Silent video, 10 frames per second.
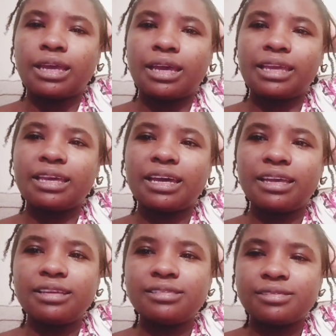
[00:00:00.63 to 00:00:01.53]
Hi
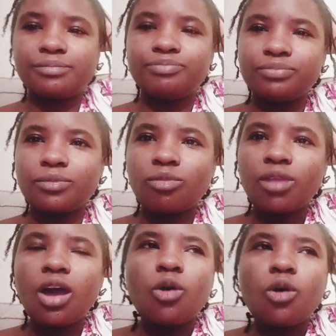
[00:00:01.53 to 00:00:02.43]
guys,
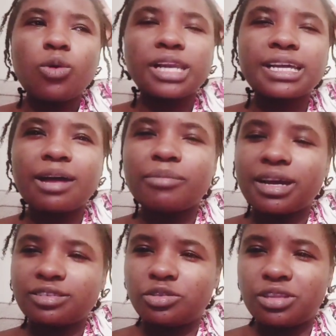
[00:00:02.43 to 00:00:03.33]
welcome
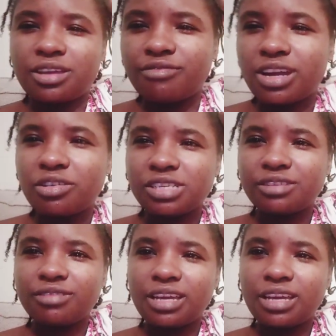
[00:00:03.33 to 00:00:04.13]
back to the Ivano TV.